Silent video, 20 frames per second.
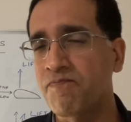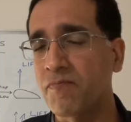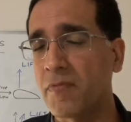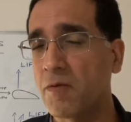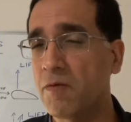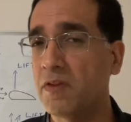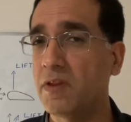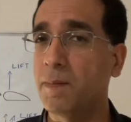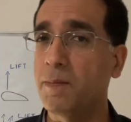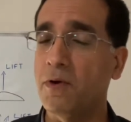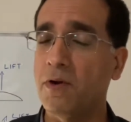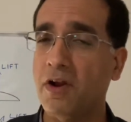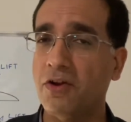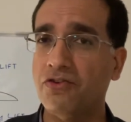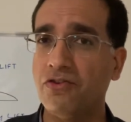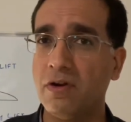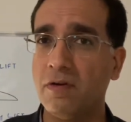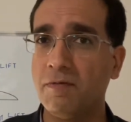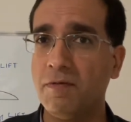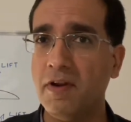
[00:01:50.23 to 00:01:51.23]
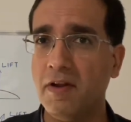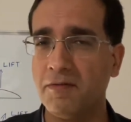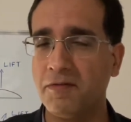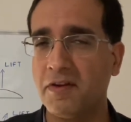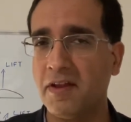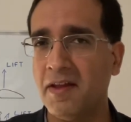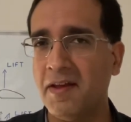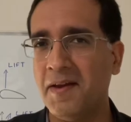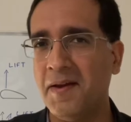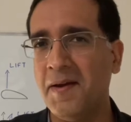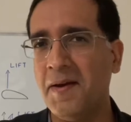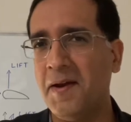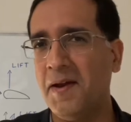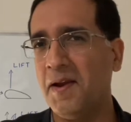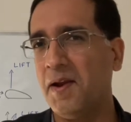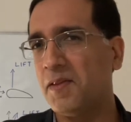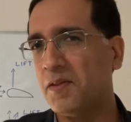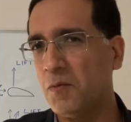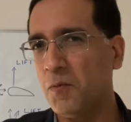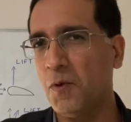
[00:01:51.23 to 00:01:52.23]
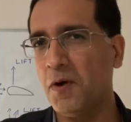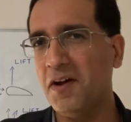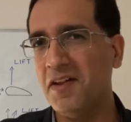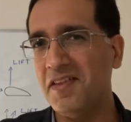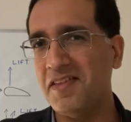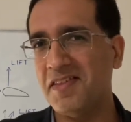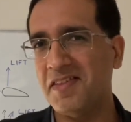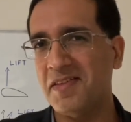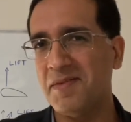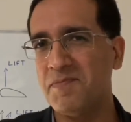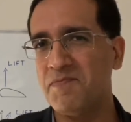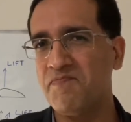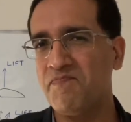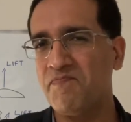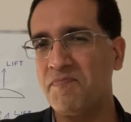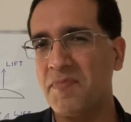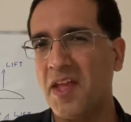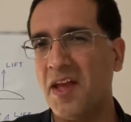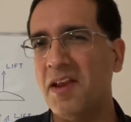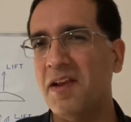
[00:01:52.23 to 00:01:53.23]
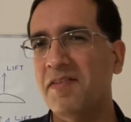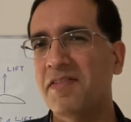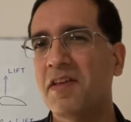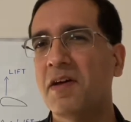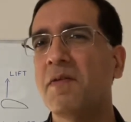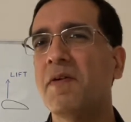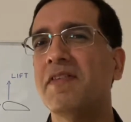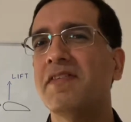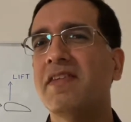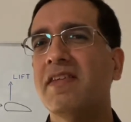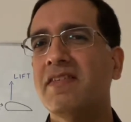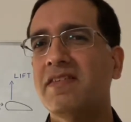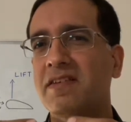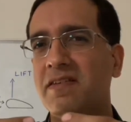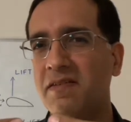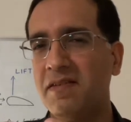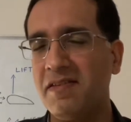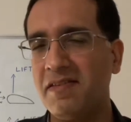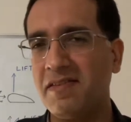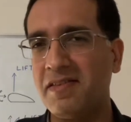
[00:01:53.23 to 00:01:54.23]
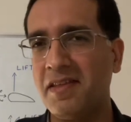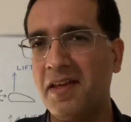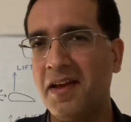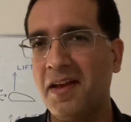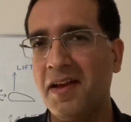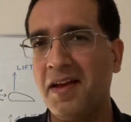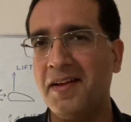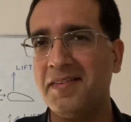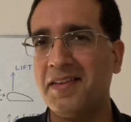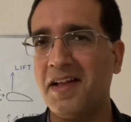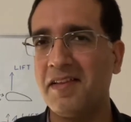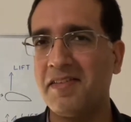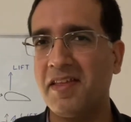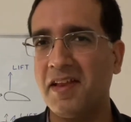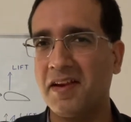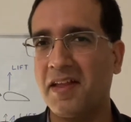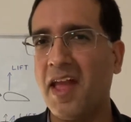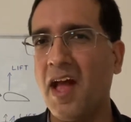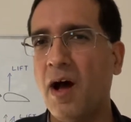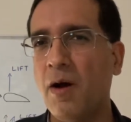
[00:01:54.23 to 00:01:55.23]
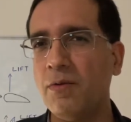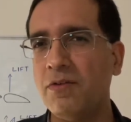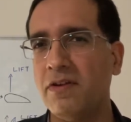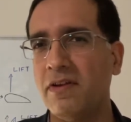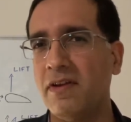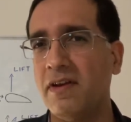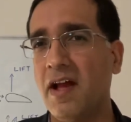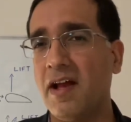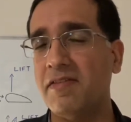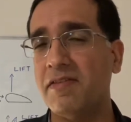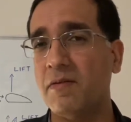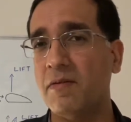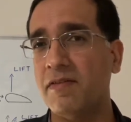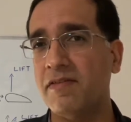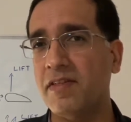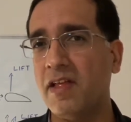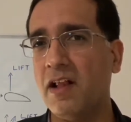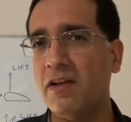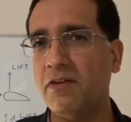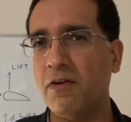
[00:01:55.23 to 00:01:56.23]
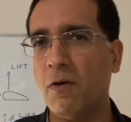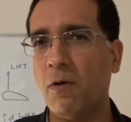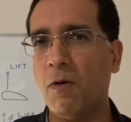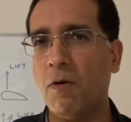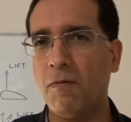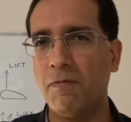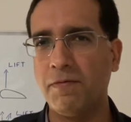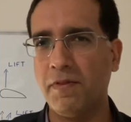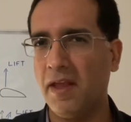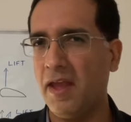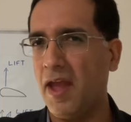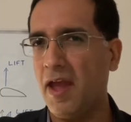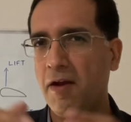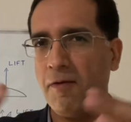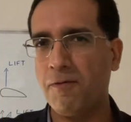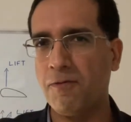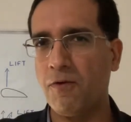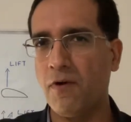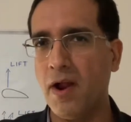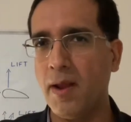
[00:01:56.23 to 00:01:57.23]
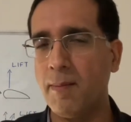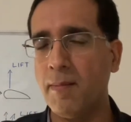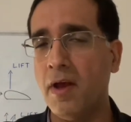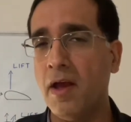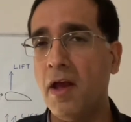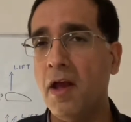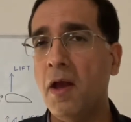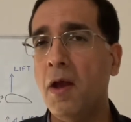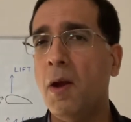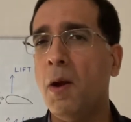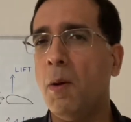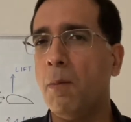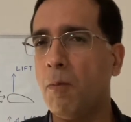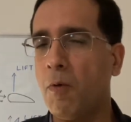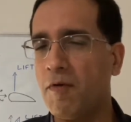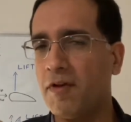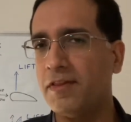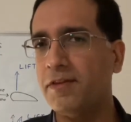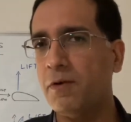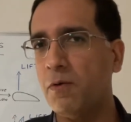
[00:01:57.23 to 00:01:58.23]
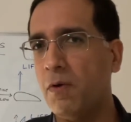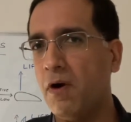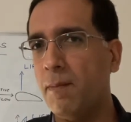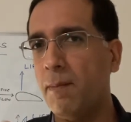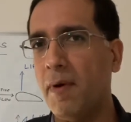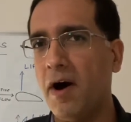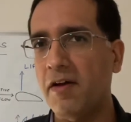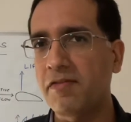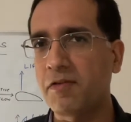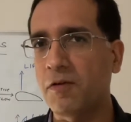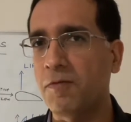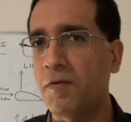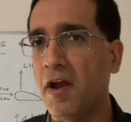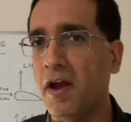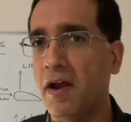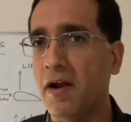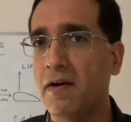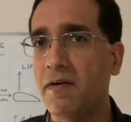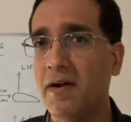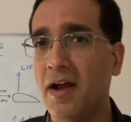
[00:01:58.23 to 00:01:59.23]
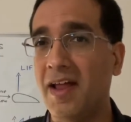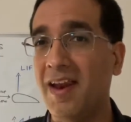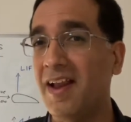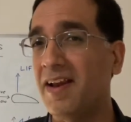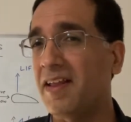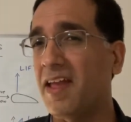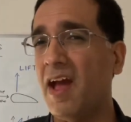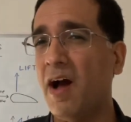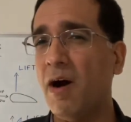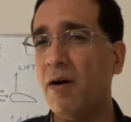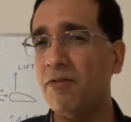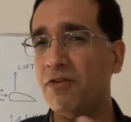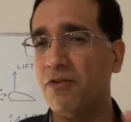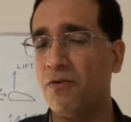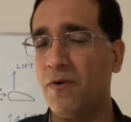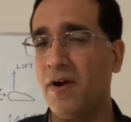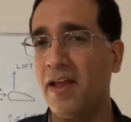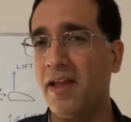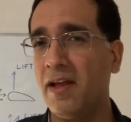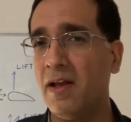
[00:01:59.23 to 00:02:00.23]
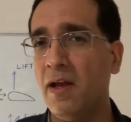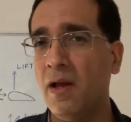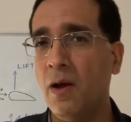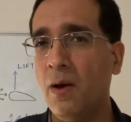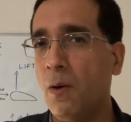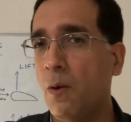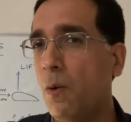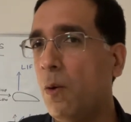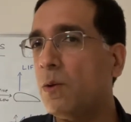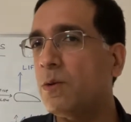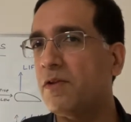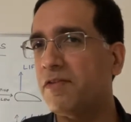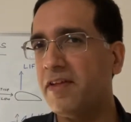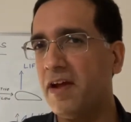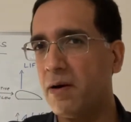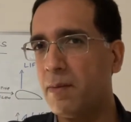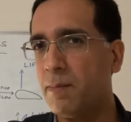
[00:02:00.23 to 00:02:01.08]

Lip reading: with the production of lift. In other words, it is a resistance that is encountered as a result of the airframe moving through a mass of air and encountering all those air